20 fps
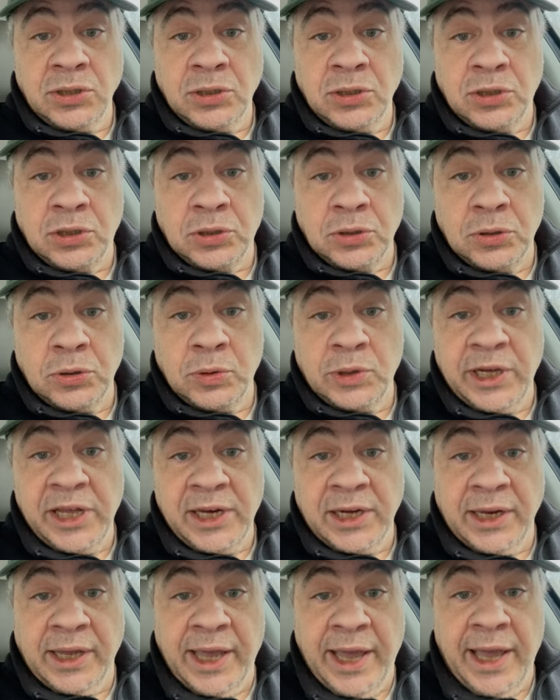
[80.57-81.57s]
to
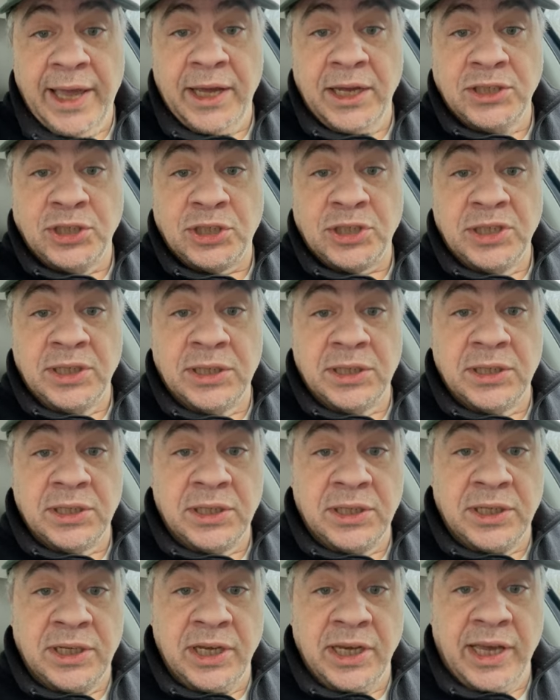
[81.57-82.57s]
engage
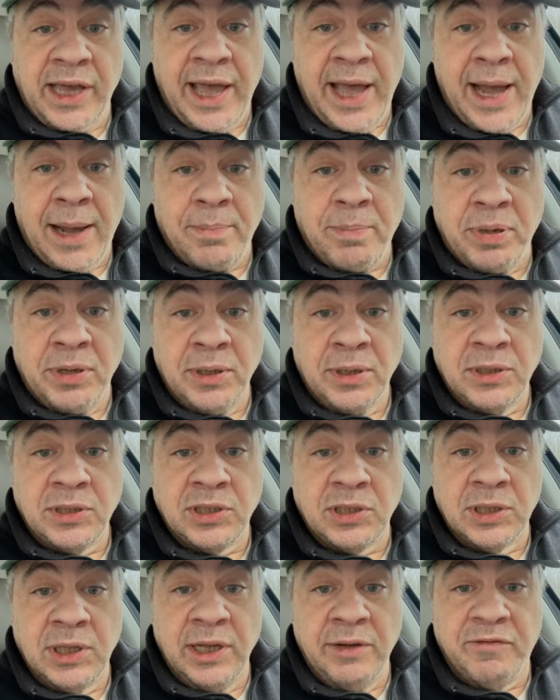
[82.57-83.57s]
in Gigapp
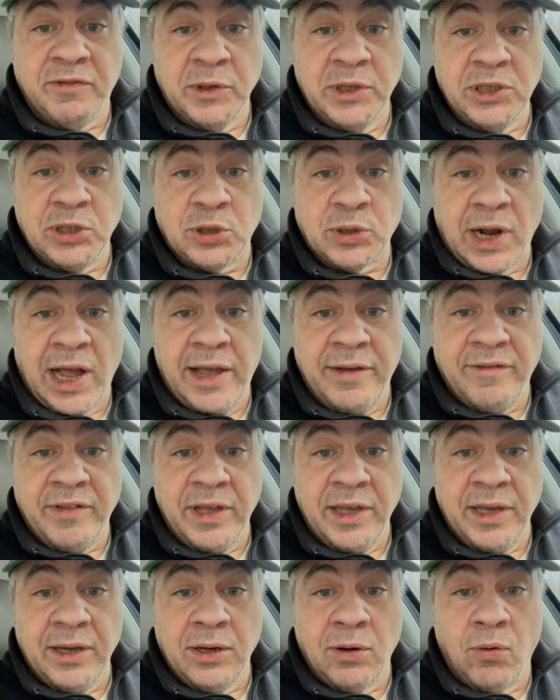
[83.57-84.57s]
delivery
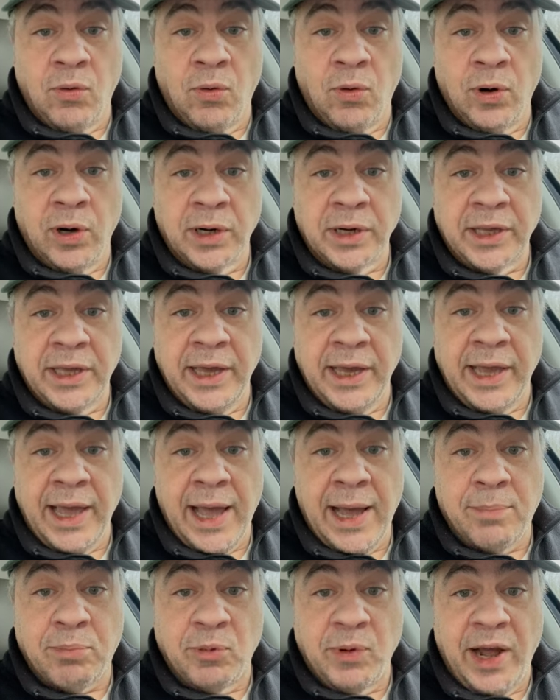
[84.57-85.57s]
driving or
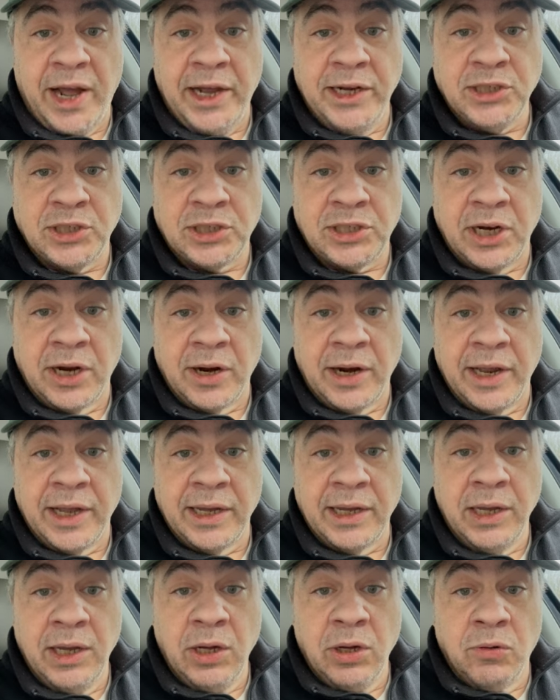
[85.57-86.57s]
Gigapp ride
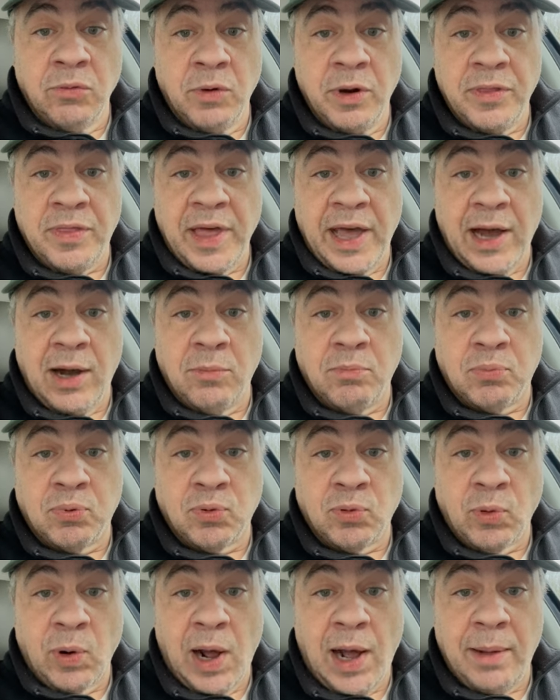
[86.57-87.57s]
sharing without
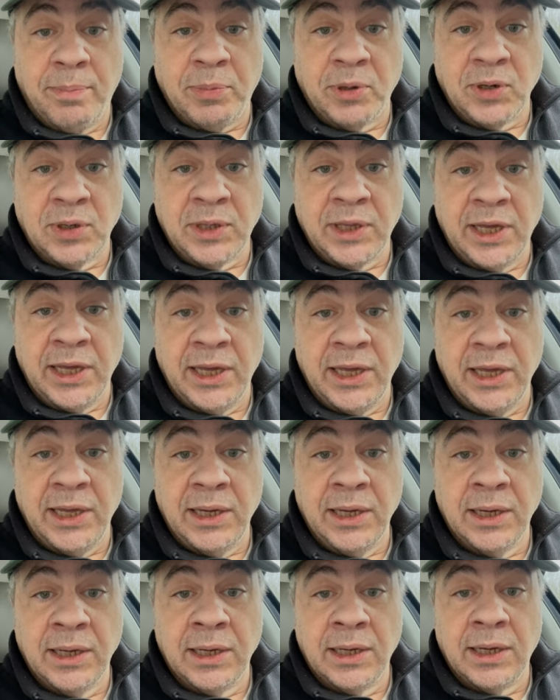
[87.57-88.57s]

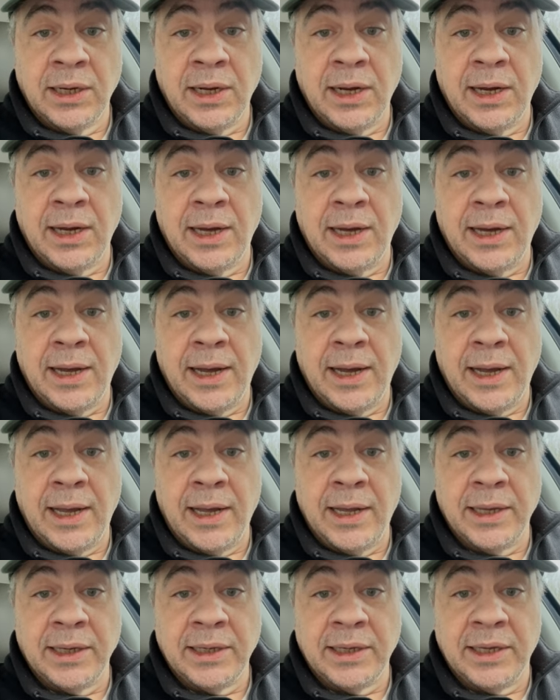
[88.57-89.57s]
properly
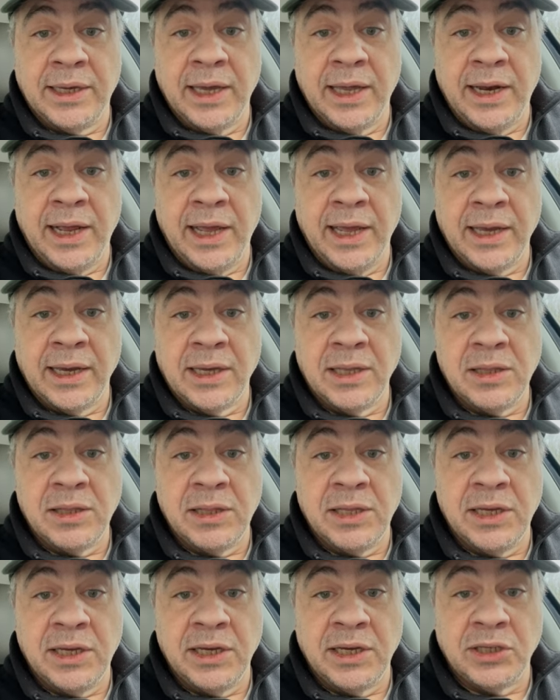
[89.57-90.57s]
getting
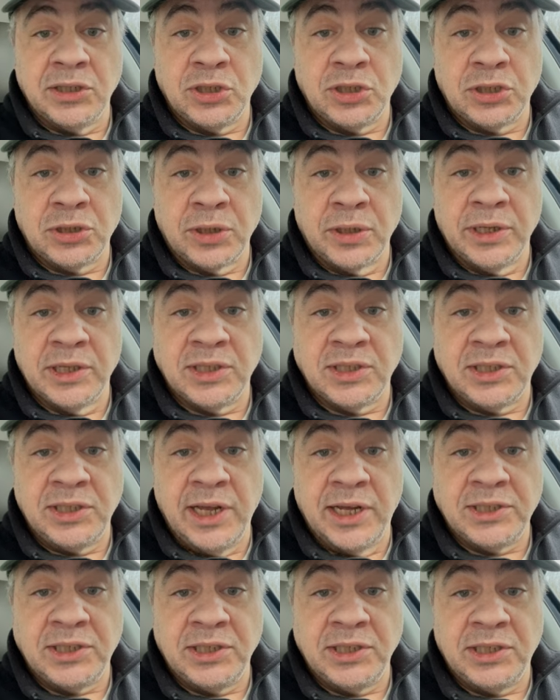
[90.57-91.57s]
the insurance
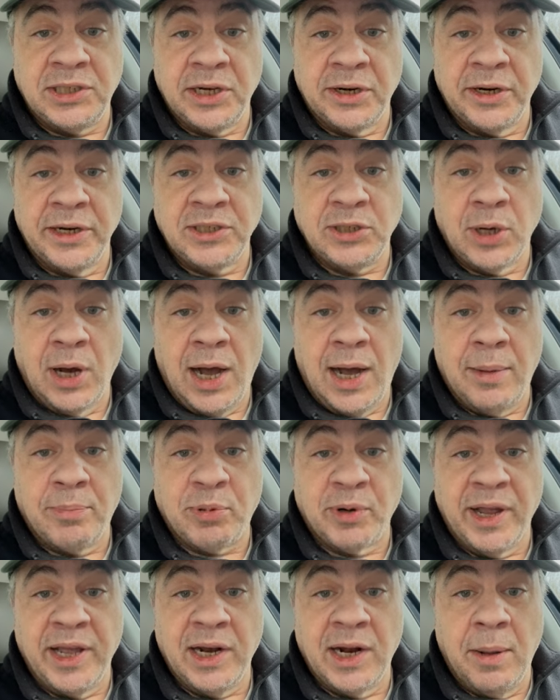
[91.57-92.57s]
necessary to
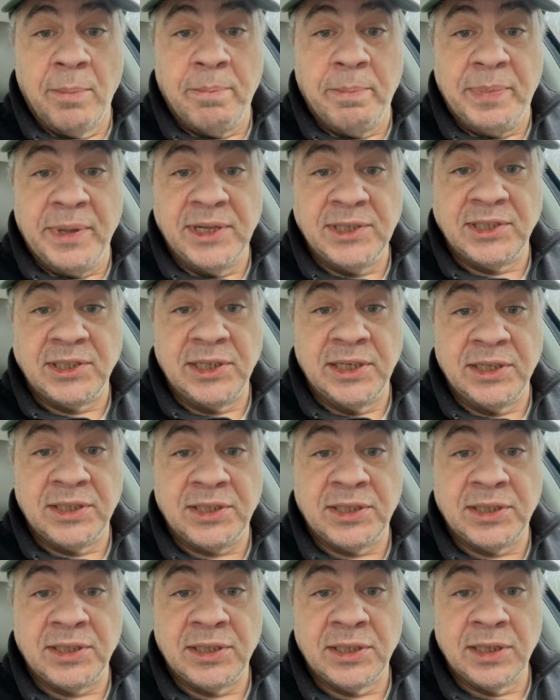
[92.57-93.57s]
operate a
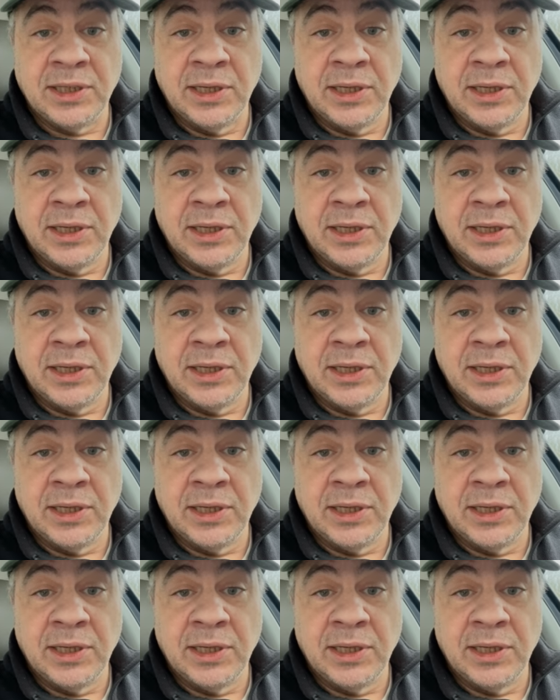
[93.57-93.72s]
business